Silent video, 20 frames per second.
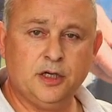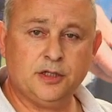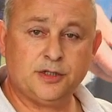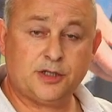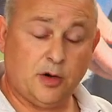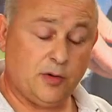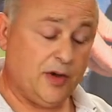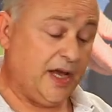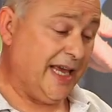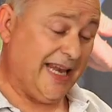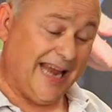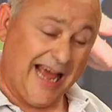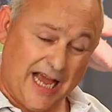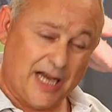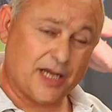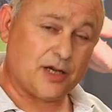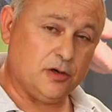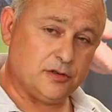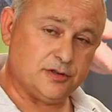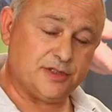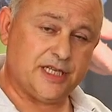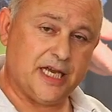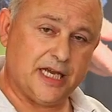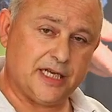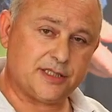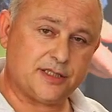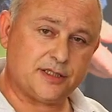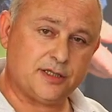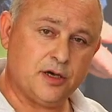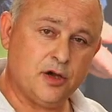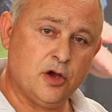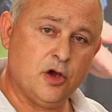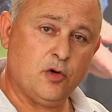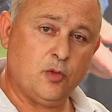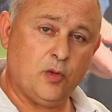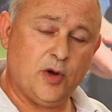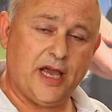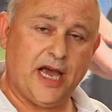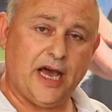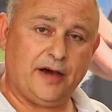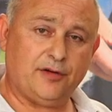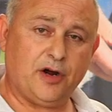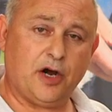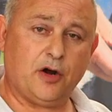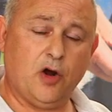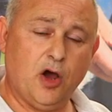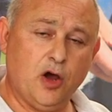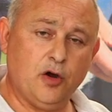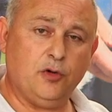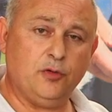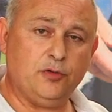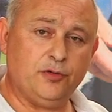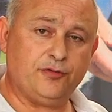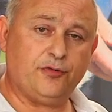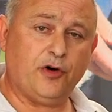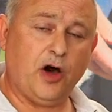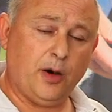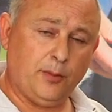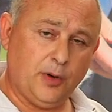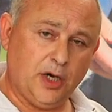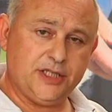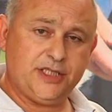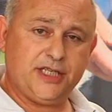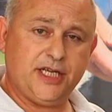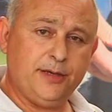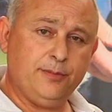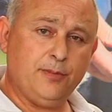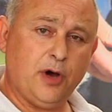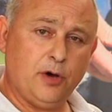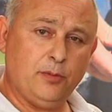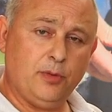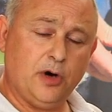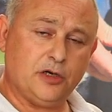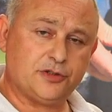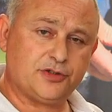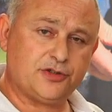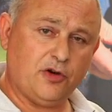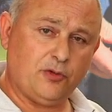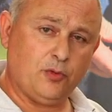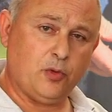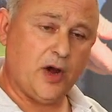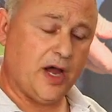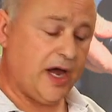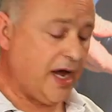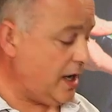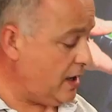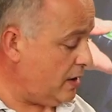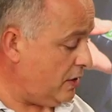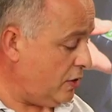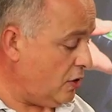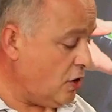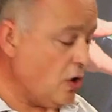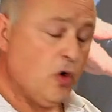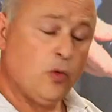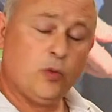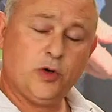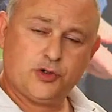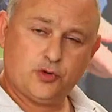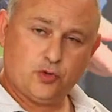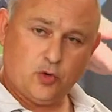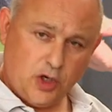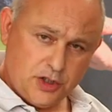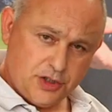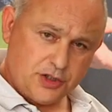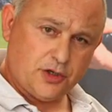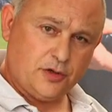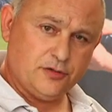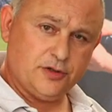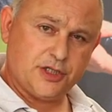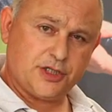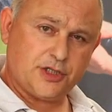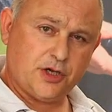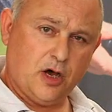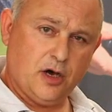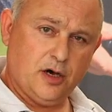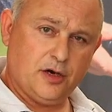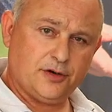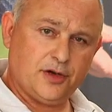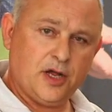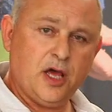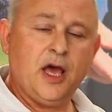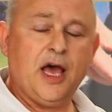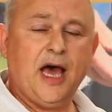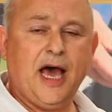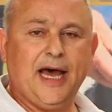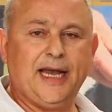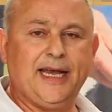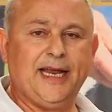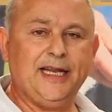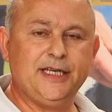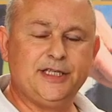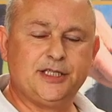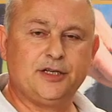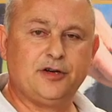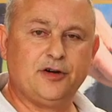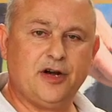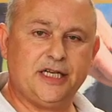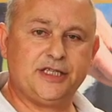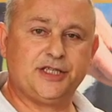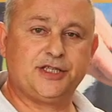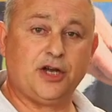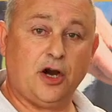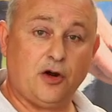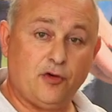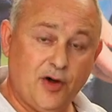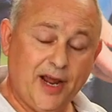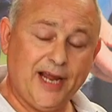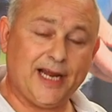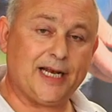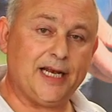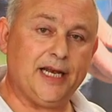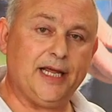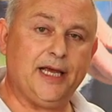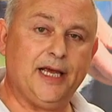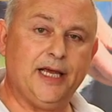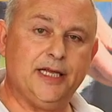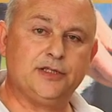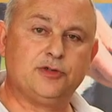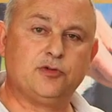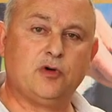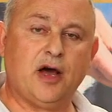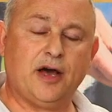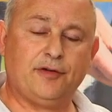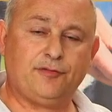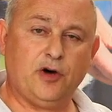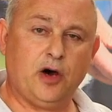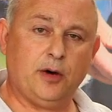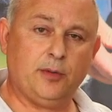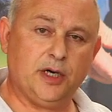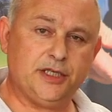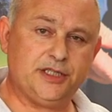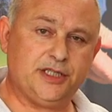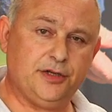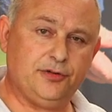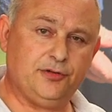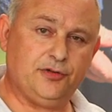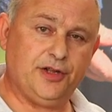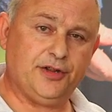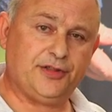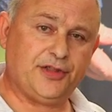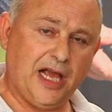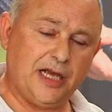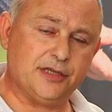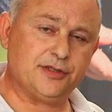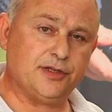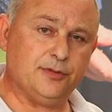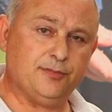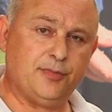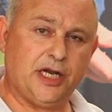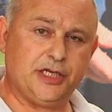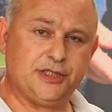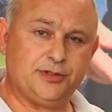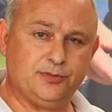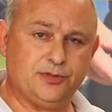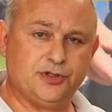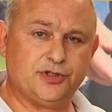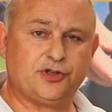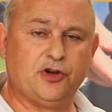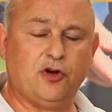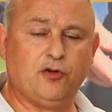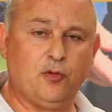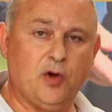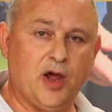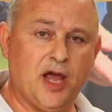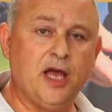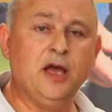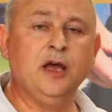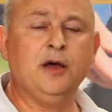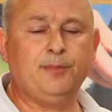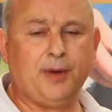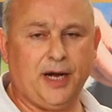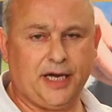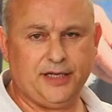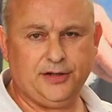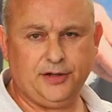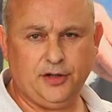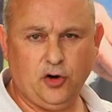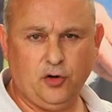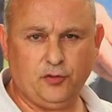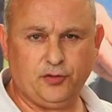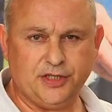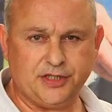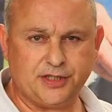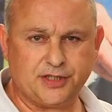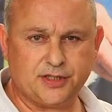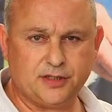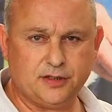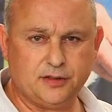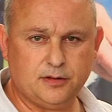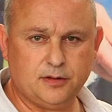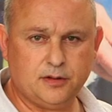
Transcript: So in our context, we have our own FarmIT mobile software which runs on the Scion and integrates directly into our FarmIT 3000 management software back in the office.